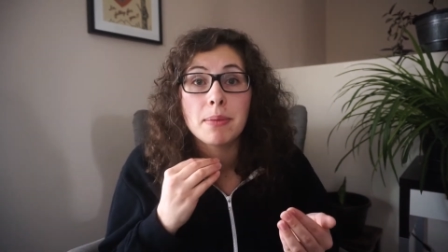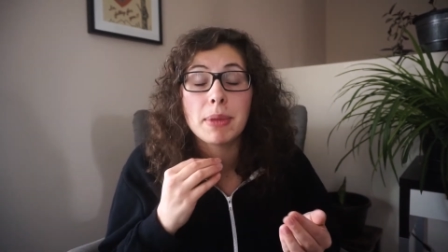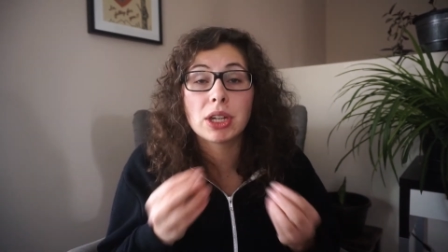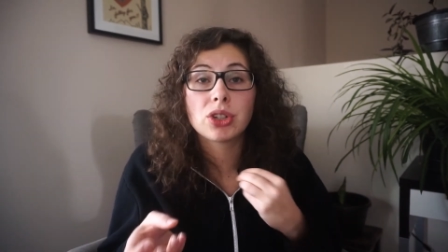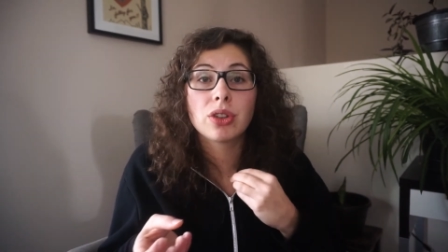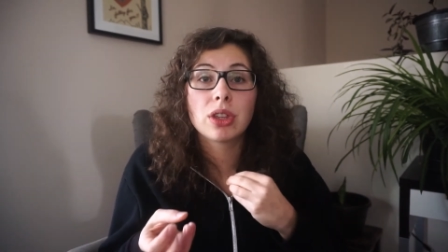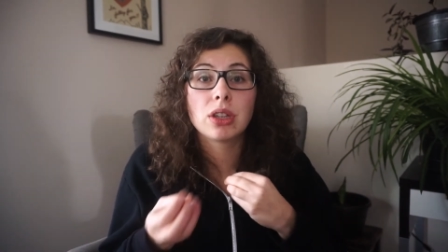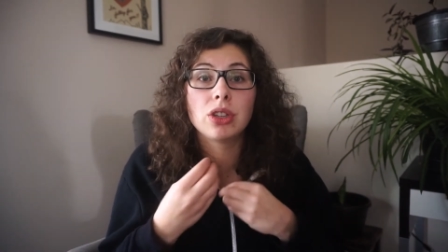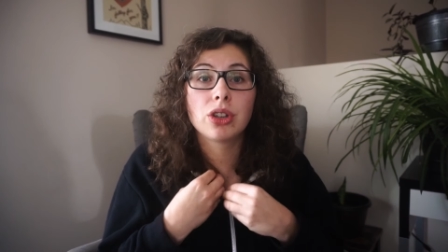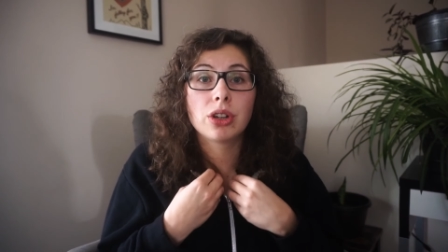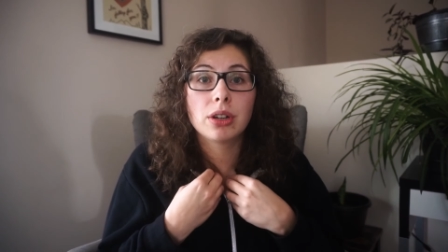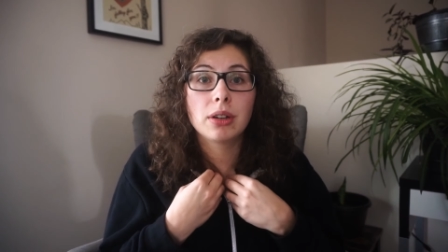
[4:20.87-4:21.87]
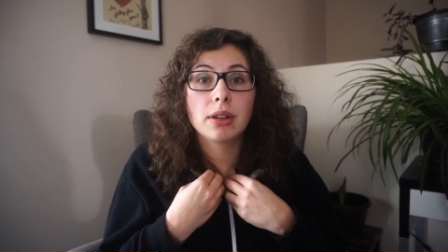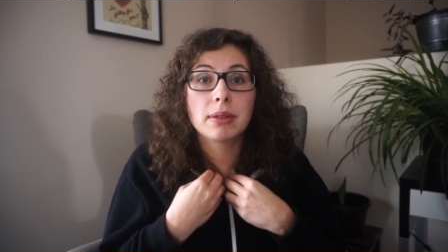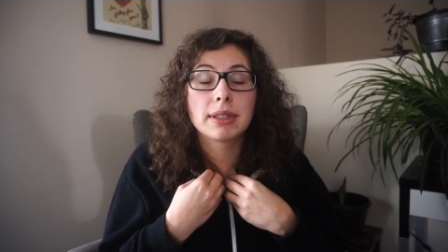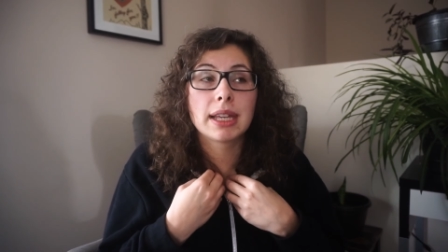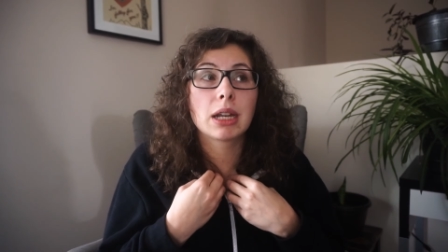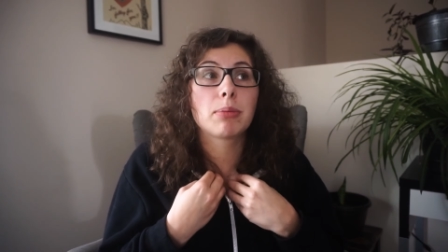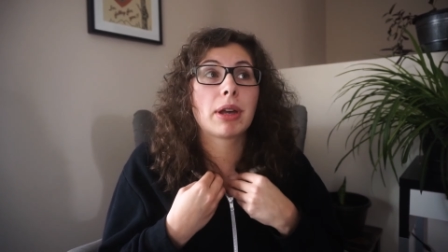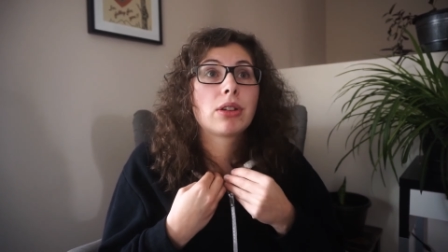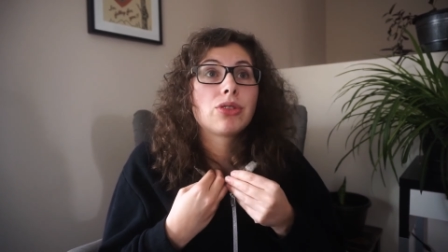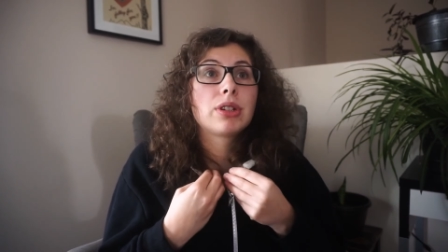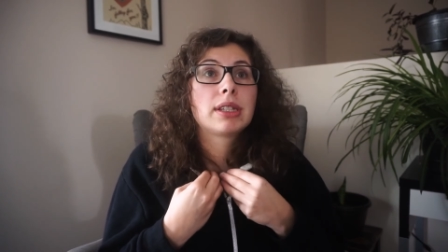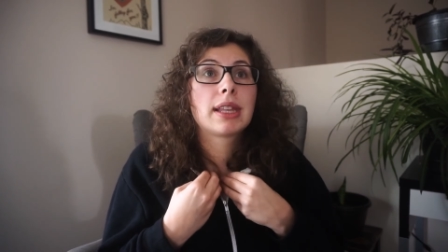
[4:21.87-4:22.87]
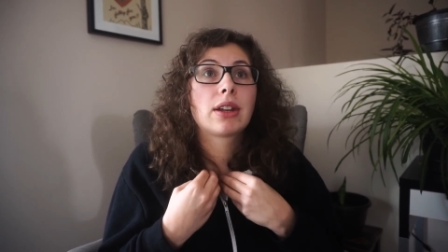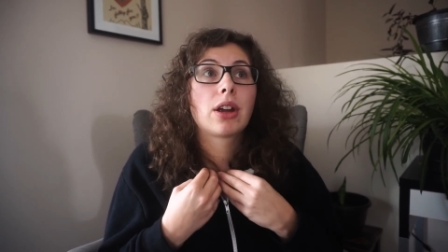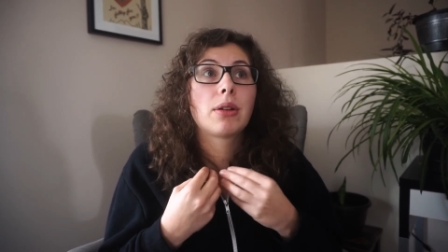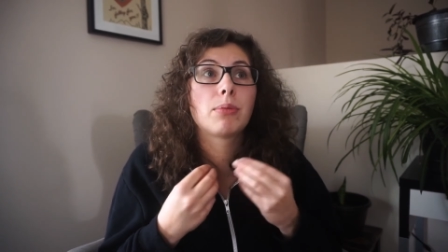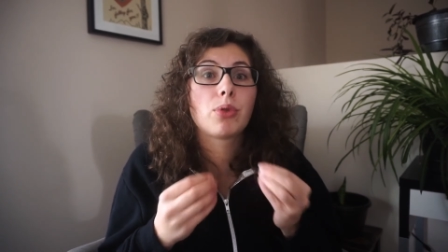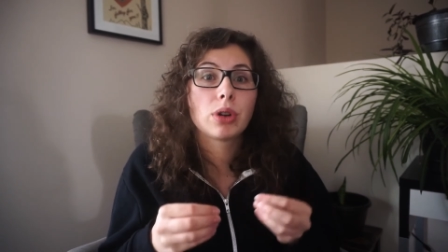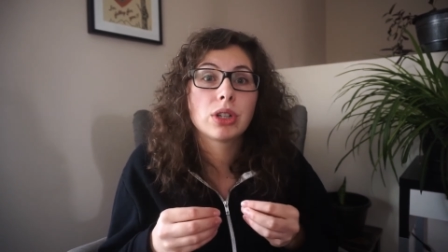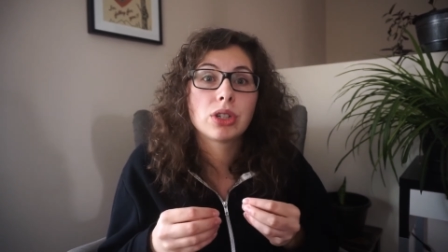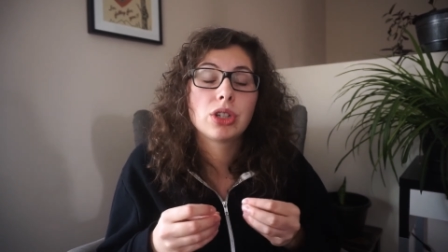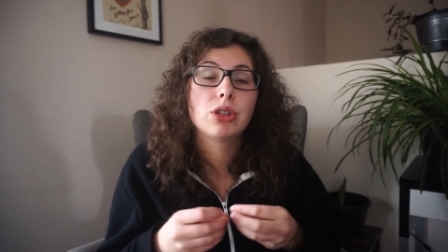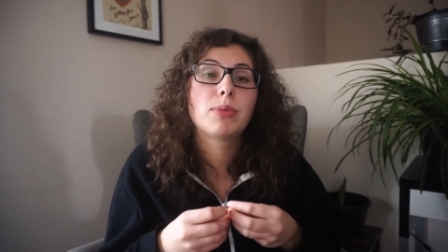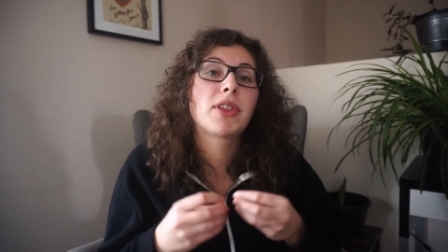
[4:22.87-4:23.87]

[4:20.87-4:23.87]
Make sure that you're setting boundaries that are important to you,